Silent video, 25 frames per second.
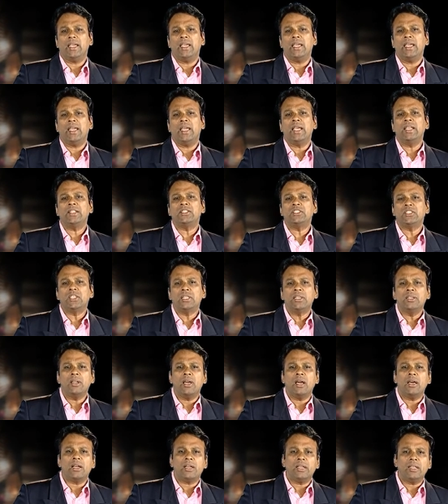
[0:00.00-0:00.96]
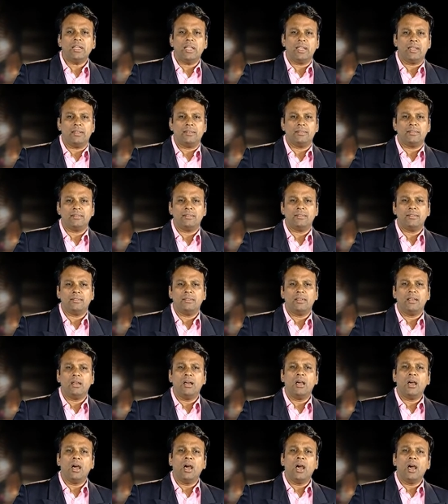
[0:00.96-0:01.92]
hnRNAs
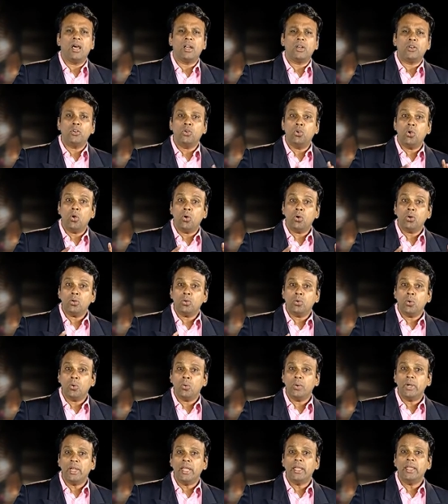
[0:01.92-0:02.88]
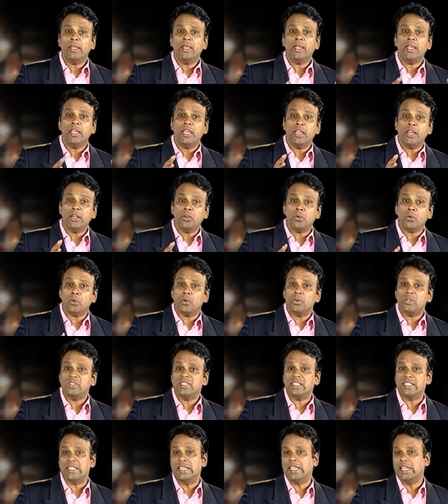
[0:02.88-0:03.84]
are non-coding intron
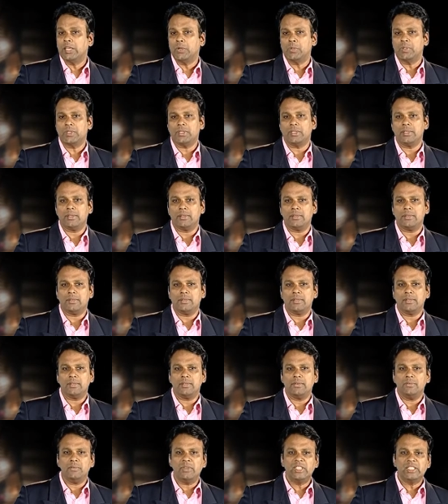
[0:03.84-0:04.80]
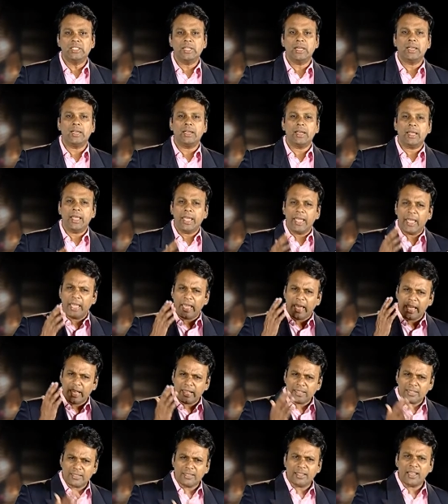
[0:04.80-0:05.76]
sequences which are
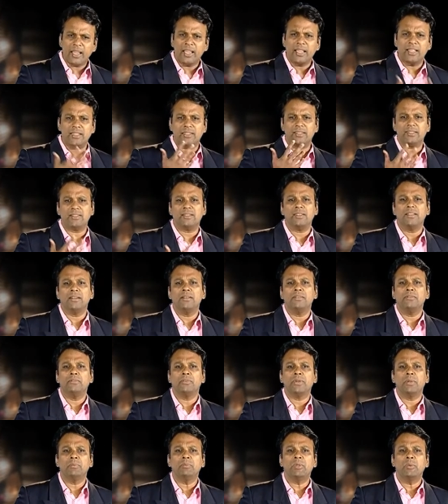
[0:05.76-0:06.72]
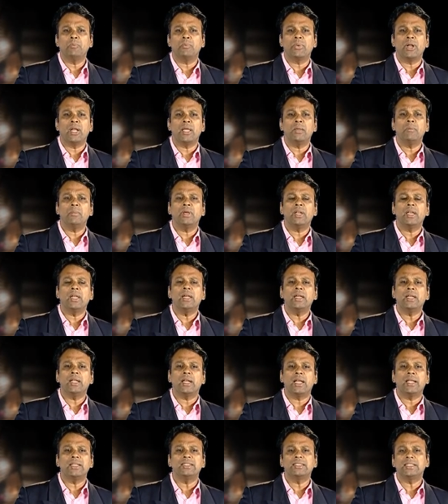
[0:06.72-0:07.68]
excised from the primary
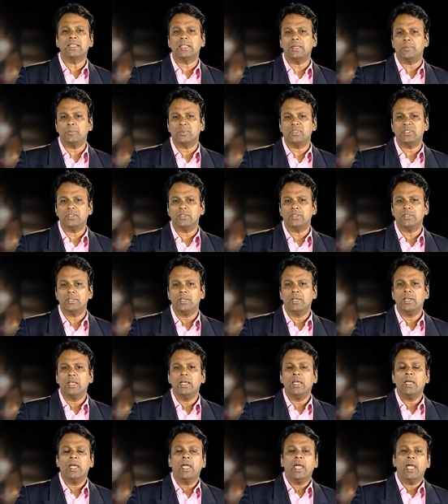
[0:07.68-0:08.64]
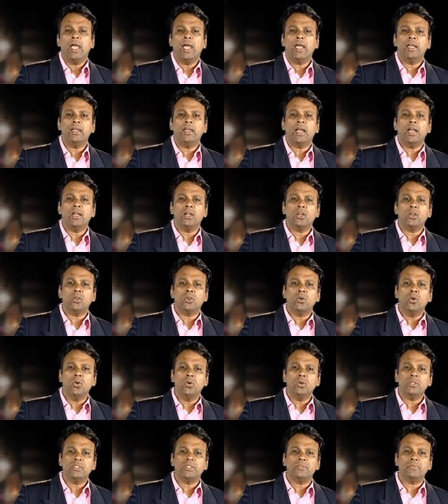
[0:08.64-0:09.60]
transcripts and
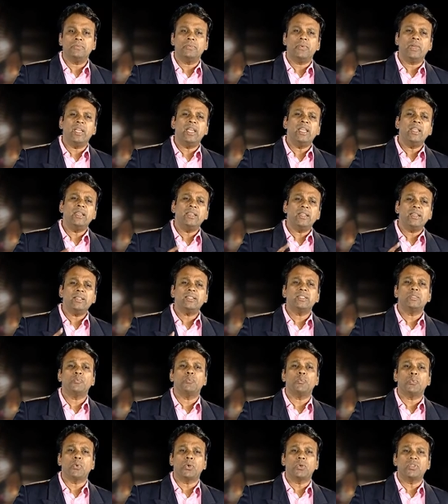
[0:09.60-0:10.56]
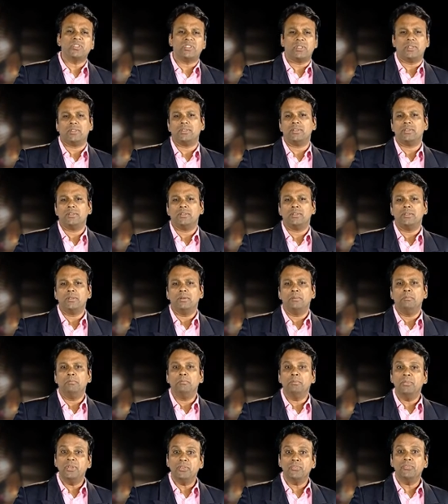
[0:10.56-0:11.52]
undergoes various processes
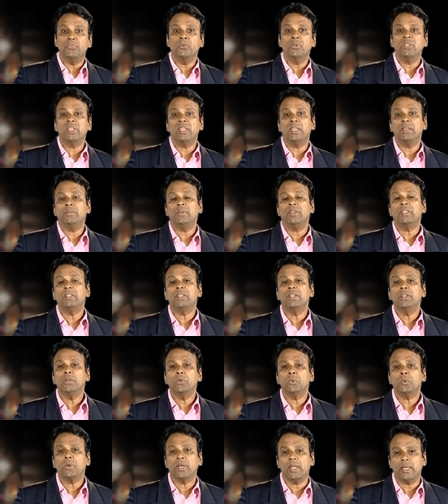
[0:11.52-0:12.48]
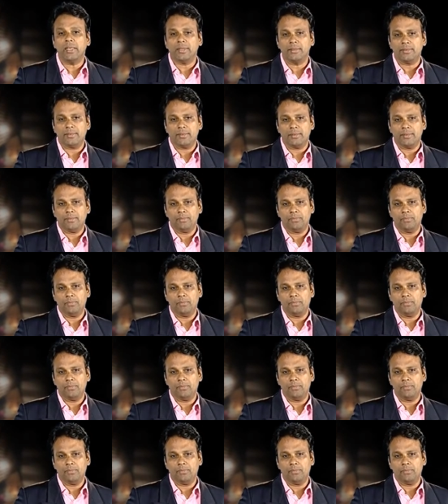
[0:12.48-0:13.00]
before leaving the nucleus.